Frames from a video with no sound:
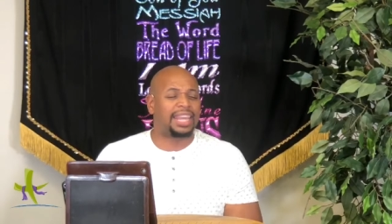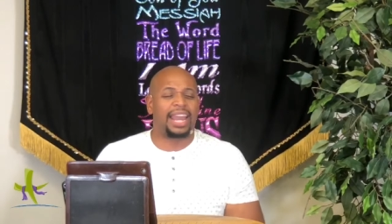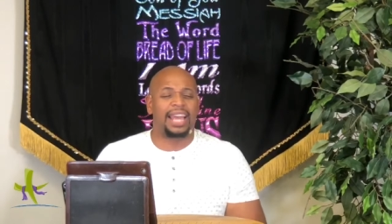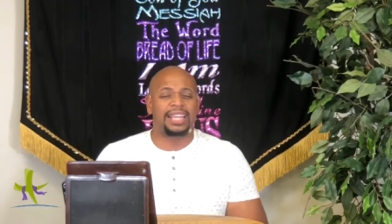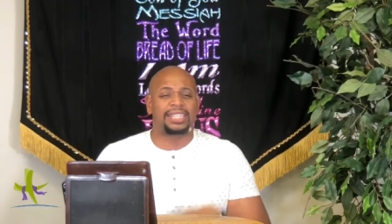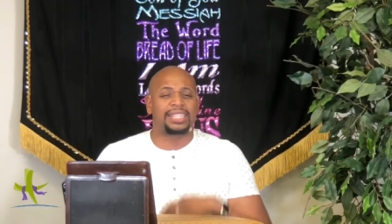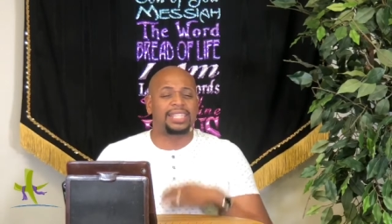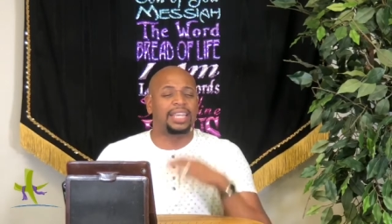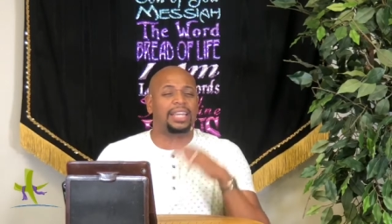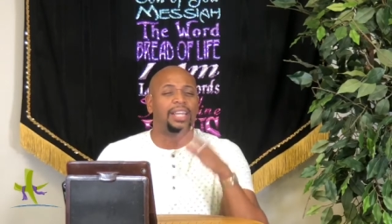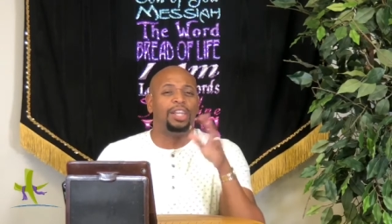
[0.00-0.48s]
I
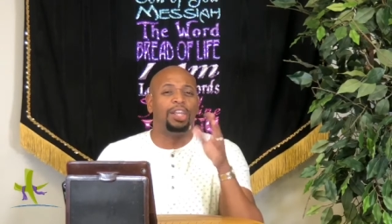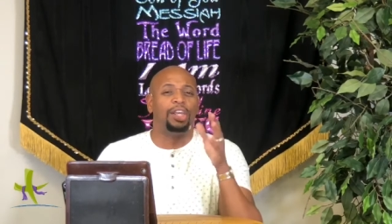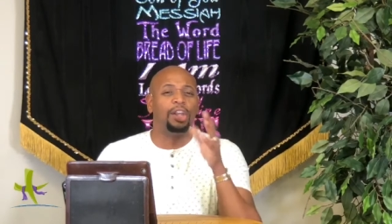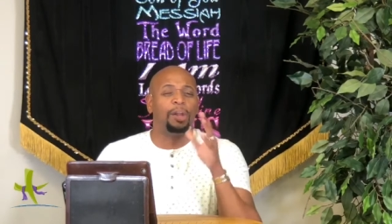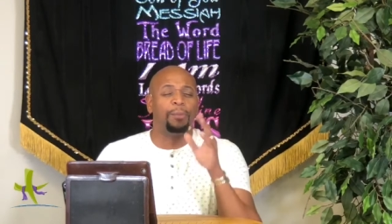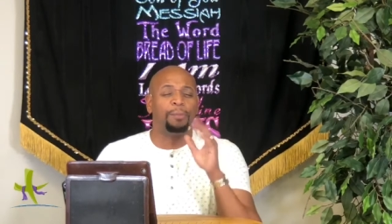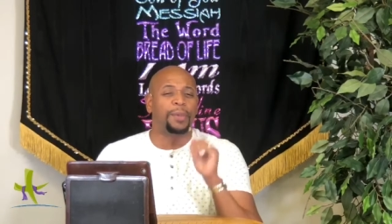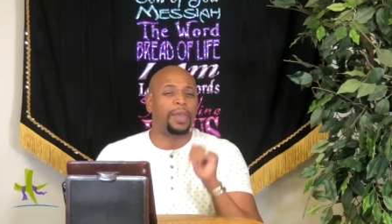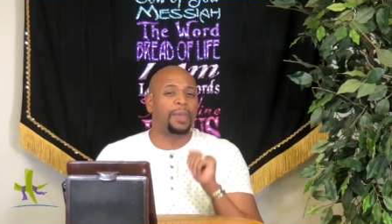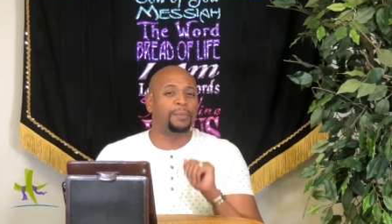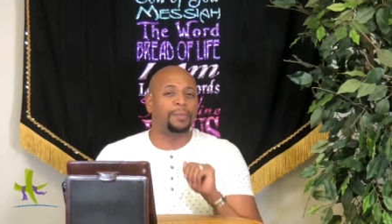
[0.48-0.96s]
see a
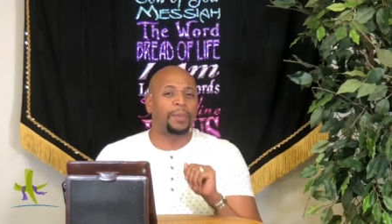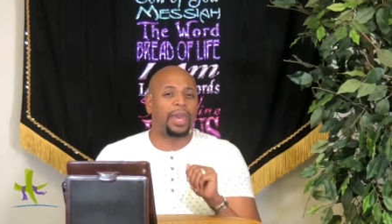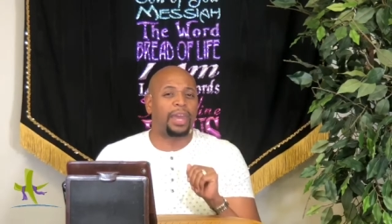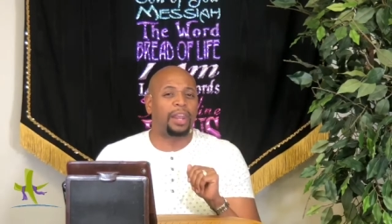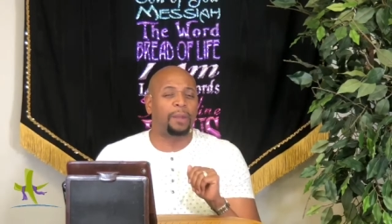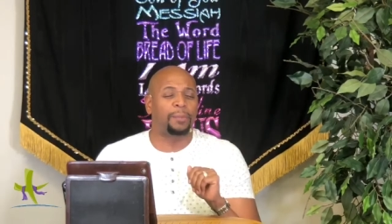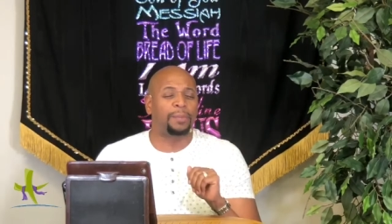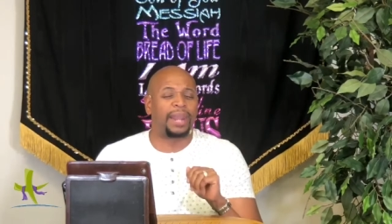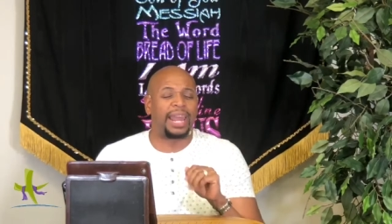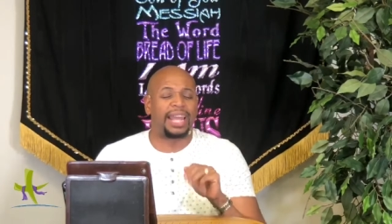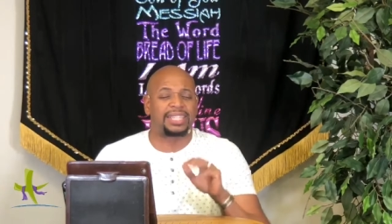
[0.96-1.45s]
little bit
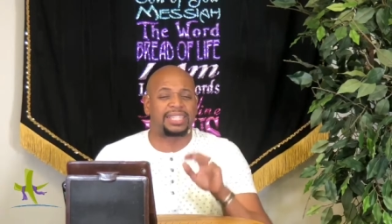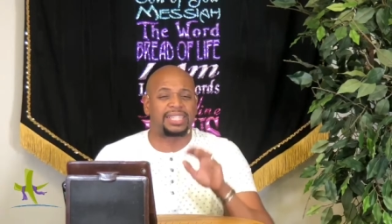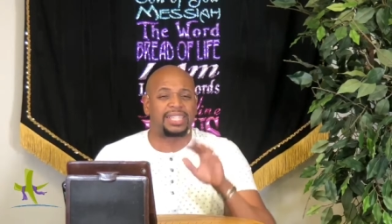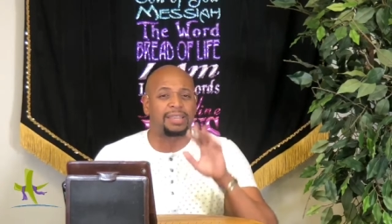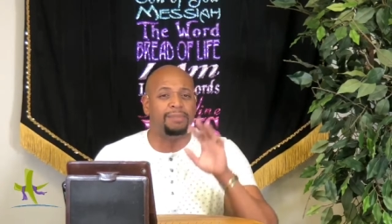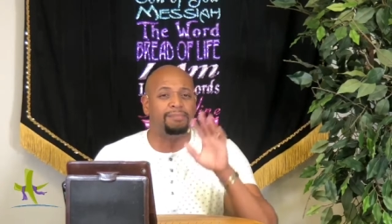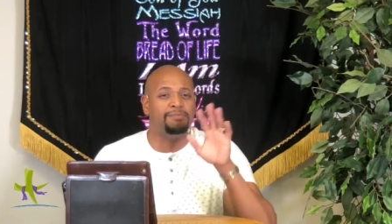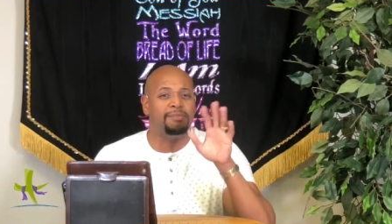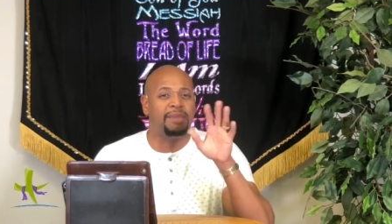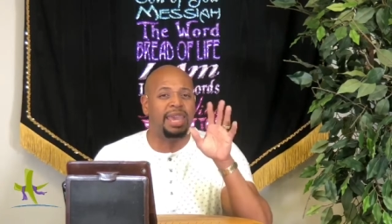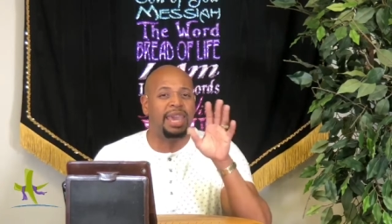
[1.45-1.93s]
better, but I
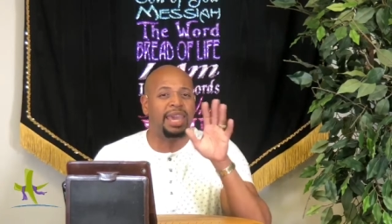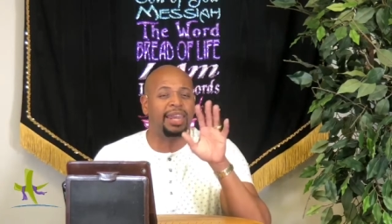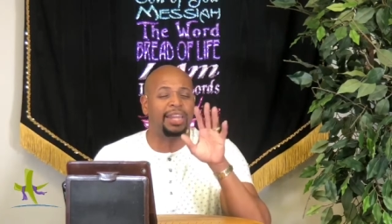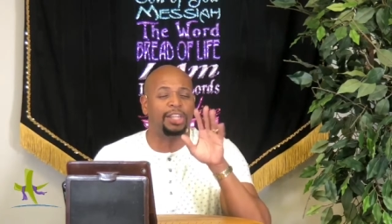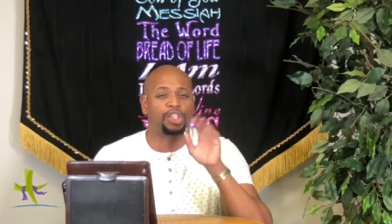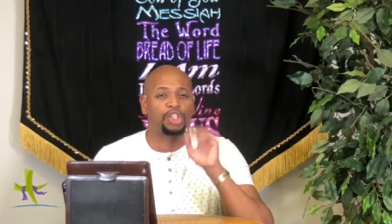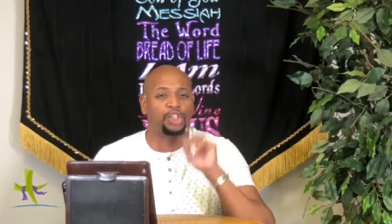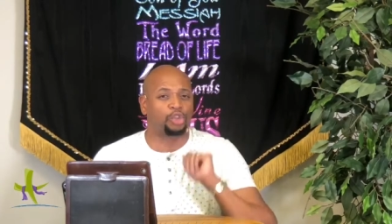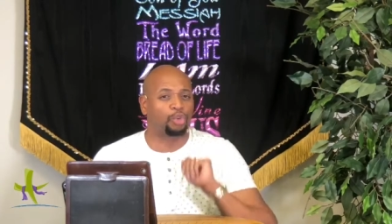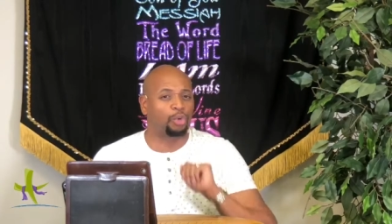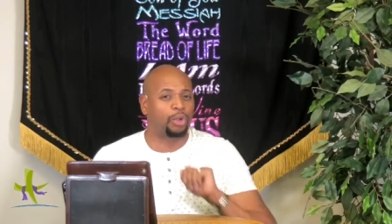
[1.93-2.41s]
see men
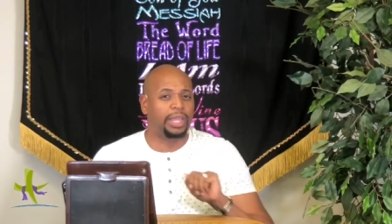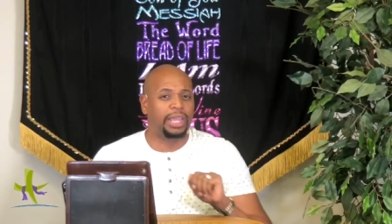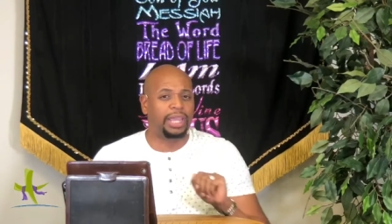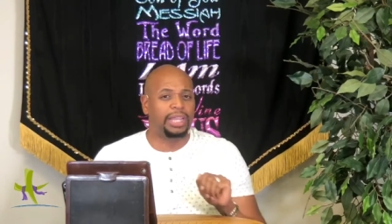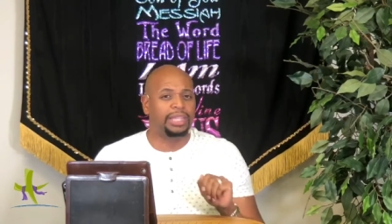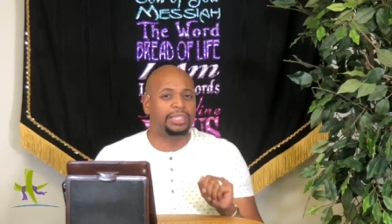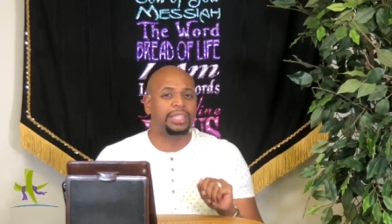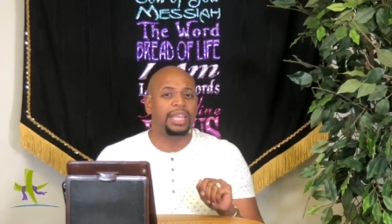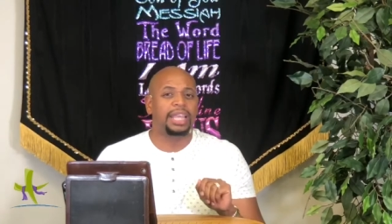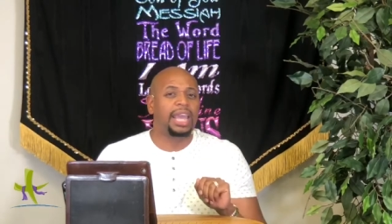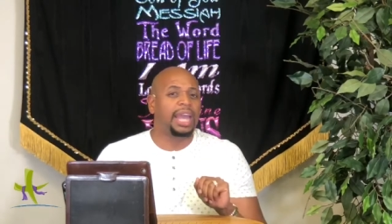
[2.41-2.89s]
as
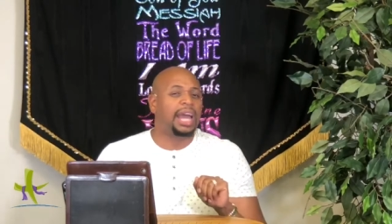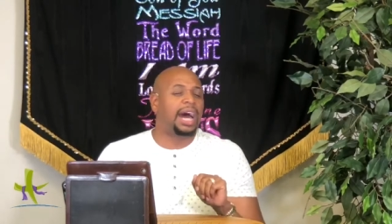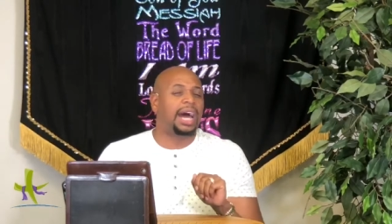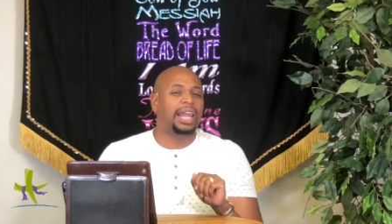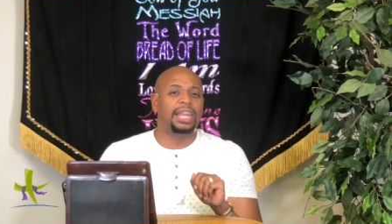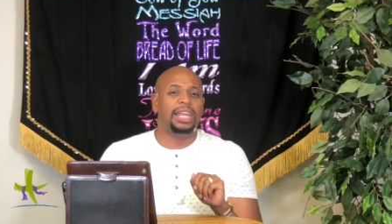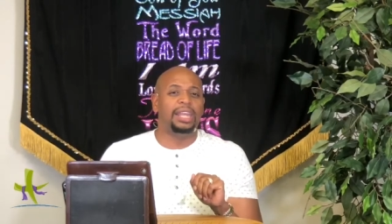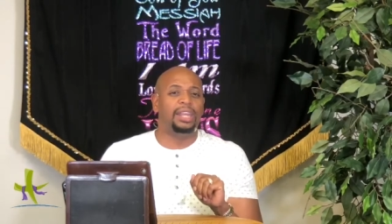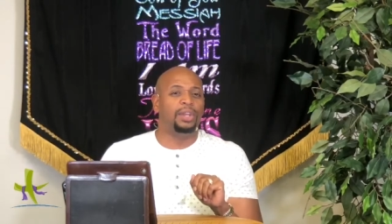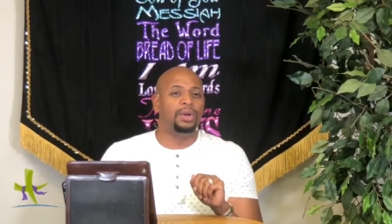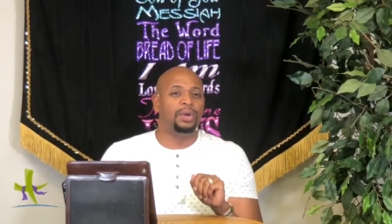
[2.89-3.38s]
trees.
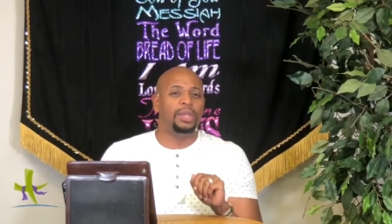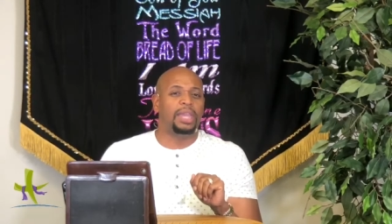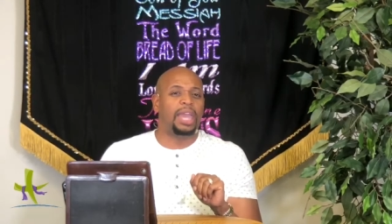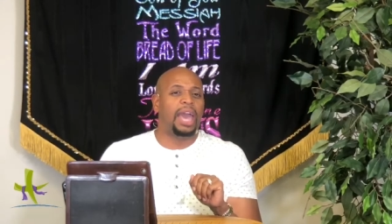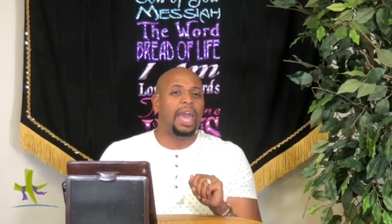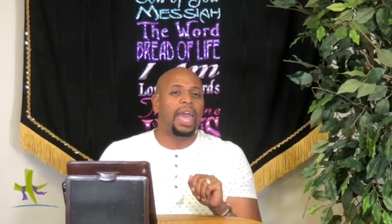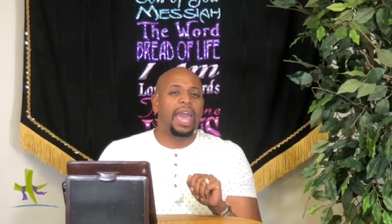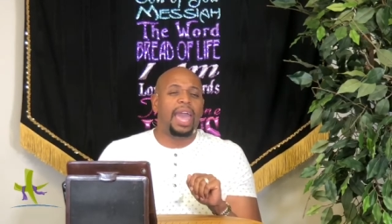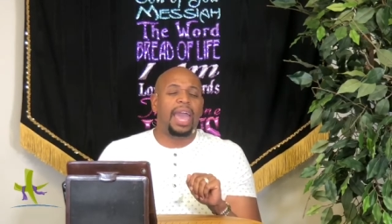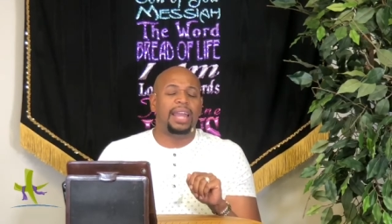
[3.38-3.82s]
Hallelujah.